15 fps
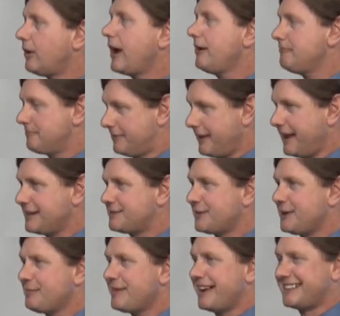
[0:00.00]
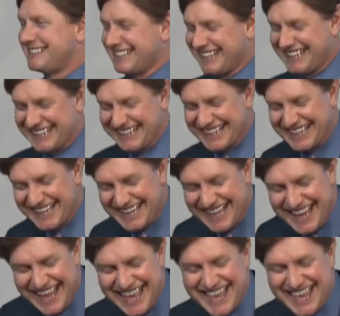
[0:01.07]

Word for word: okay, thanks very much. Bless you.